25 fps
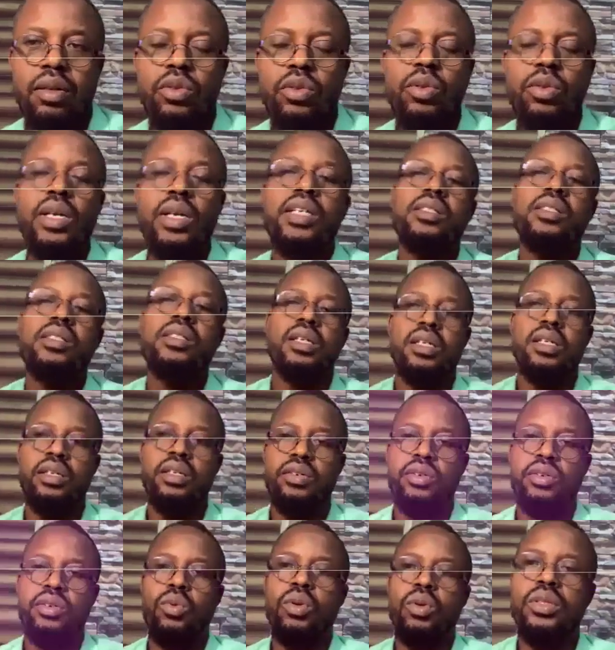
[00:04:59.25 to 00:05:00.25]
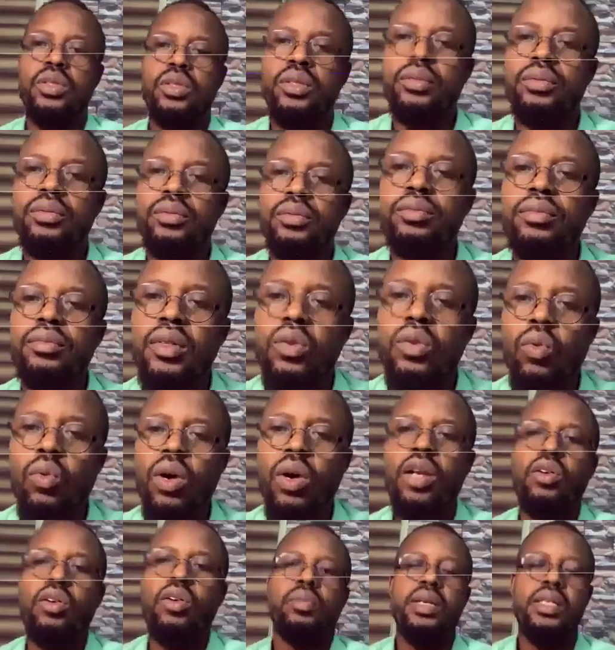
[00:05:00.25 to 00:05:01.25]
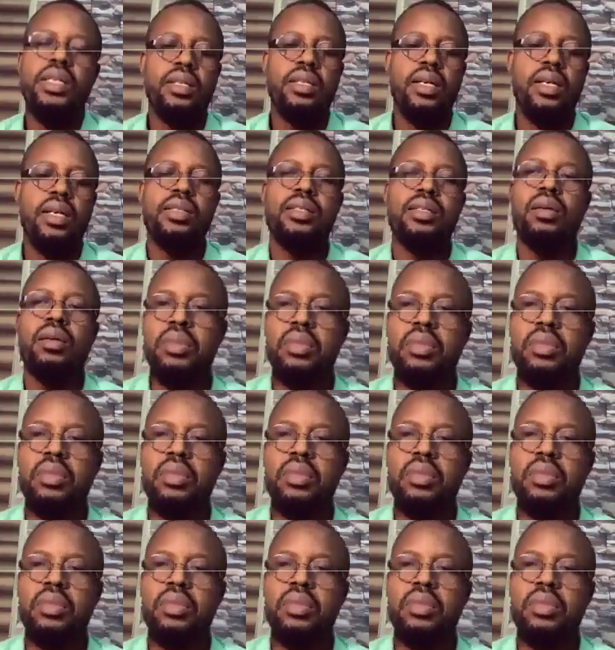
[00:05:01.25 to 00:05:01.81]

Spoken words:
you get staking reward. While your mentors are